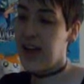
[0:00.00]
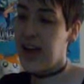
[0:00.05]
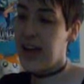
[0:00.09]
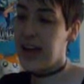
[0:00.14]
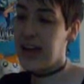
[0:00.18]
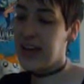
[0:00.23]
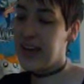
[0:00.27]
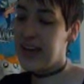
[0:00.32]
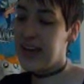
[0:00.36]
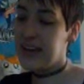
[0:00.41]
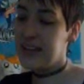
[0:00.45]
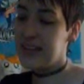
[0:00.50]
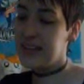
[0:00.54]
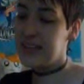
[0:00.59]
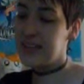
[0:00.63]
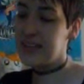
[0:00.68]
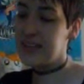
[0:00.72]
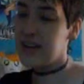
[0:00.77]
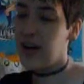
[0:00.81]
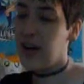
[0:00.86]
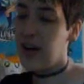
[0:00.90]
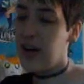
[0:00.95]

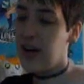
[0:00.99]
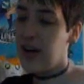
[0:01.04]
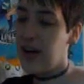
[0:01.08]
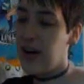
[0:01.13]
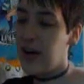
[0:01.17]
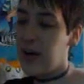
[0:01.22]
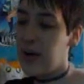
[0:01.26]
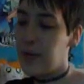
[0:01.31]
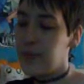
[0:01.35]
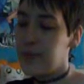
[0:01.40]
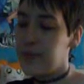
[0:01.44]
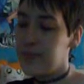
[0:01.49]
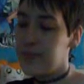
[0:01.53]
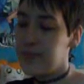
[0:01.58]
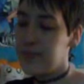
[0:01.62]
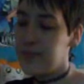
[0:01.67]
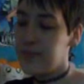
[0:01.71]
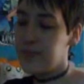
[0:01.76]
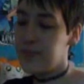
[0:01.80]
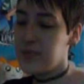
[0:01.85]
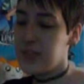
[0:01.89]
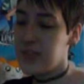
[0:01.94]
And um
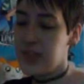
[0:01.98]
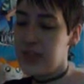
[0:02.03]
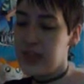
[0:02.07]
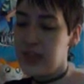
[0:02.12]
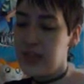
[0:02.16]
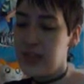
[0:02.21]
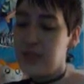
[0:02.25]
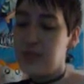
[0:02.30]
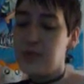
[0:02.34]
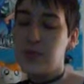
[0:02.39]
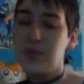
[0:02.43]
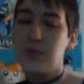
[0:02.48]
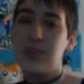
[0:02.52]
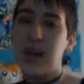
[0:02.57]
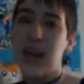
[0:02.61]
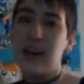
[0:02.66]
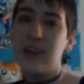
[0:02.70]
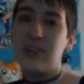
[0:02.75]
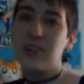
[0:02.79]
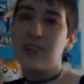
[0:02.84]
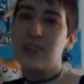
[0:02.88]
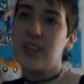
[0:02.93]
this was
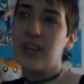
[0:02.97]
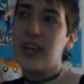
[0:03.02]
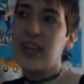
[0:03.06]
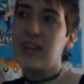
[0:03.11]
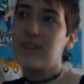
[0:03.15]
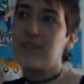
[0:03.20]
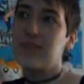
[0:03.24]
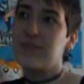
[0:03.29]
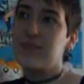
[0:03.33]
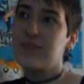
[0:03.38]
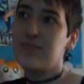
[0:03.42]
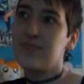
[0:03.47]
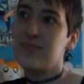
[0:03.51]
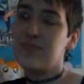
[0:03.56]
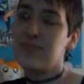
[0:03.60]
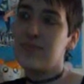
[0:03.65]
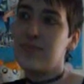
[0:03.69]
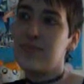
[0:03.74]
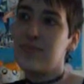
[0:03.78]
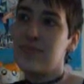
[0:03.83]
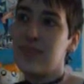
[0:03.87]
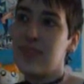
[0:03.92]
actually
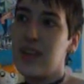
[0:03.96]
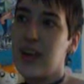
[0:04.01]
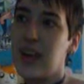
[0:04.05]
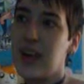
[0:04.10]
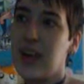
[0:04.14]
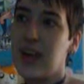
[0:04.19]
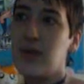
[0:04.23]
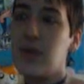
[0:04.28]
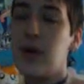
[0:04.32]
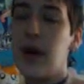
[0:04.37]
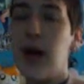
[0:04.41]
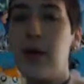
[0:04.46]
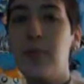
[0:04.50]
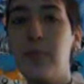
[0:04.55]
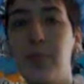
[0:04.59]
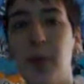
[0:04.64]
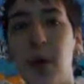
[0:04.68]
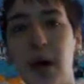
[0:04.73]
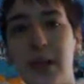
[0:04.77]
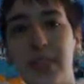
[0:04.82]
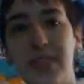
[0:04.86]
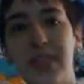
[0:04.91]
when I
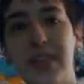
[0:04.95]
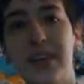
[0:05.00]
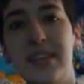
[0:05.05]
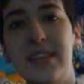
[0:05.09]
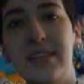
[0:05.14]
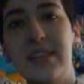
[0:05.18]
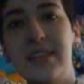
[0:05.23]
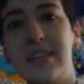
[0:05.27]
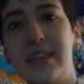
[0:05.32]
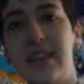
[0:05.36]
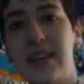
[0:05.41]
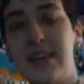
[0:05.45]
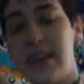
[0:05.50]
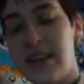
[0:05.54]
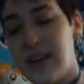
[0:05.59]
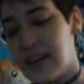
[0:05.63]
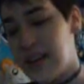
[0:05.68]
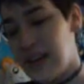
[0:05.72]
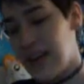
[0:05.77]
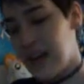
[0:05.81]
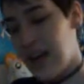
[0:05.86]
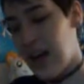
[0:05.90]
bought this,
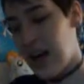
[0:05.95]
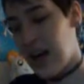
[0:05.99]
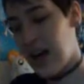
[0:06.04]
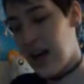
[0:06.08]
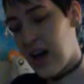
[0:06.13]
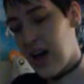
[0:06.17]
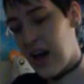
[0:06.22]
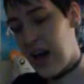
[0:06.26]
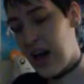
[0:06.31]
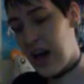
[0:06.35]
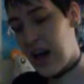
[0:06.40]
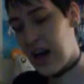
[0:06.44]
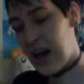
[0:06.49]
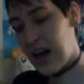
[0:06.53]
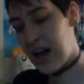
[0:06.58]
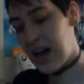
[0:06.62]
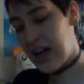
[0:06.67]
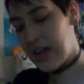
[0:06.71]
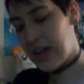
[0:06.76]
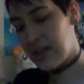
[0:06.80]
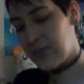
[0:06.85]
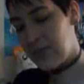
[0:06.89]

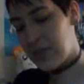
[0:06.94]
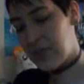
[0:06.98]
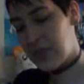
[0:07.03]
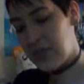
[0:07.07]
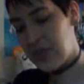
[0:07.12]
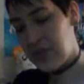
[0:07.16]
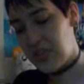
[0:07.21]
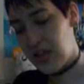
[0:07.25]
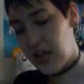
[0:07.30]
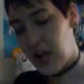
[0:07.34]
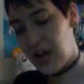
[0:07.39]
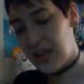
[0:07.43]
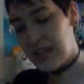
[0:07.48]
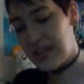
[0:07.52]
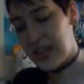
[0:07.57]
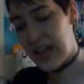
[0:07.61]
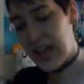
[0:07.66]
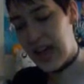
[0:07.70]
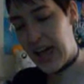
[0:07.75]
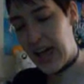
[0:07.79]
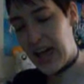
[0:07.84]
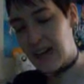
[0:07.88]
I thought
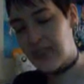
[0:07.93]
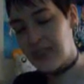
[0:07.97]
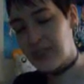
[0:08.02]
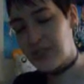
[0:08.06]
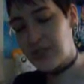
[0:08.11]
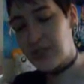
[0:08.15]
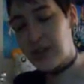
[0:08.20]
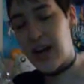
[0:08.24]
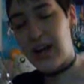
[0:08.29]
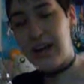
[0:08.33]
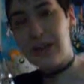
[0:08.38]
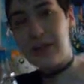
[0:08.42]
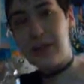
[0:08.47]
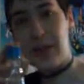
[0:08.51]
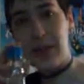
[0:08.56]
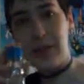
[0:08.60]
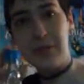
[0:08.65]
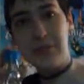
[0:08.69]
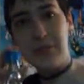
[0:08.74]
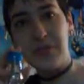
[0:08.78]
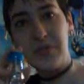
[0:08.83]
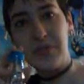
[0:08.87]
that I haven't tried
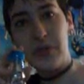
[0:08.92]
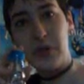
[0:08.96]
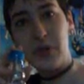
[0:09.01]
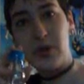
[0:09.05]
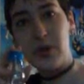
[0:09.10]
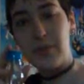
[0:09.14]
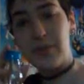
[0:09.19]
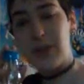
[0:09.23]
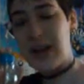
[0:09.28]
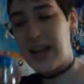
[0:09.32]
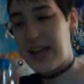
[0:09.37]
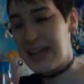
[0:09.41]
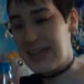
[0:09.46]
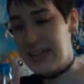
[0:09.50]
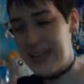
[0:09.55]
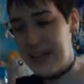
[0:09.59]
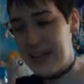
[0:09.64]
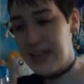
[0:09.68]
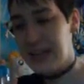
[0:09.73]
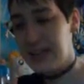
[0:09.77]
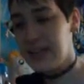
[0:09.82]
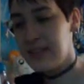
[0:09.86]
grape before, but I
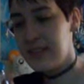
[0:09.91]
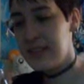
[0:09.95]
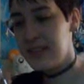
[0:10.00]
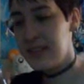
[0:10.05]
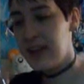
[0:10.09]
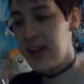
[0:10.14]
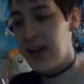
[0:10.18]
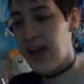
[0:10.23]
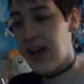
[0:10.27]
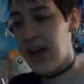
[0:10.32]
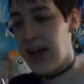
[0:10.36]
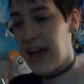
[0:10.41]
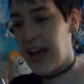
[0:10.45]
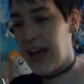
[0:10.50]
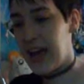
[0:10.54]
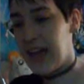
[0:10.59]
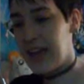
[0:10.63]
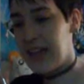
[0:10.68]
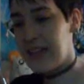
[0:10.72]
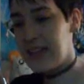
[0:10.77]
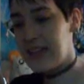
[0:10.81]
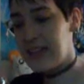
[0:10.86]
did
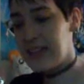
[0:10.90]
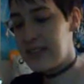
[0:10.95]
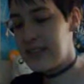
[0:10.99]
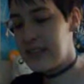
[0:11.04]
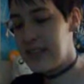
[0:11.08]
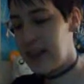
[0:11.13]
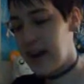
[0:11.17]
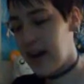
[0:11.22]
and